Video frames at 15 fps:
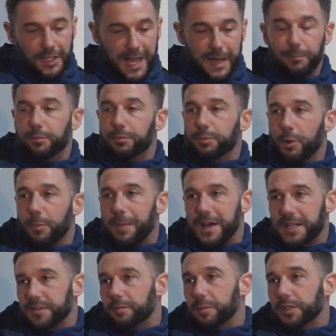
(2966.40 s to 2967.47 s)
I'm got
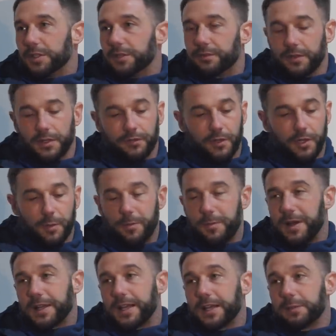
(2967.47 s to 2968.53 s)
massive belief that if you come to
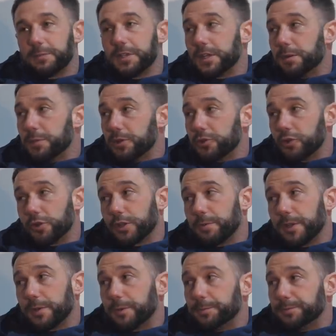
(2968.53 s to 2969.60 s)
my academy, you get me a Jordy
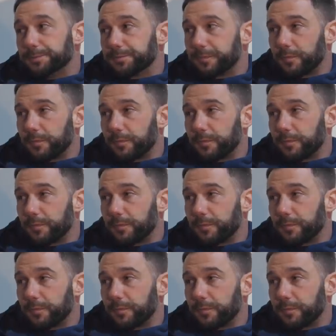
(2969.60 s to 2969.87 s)
minimum.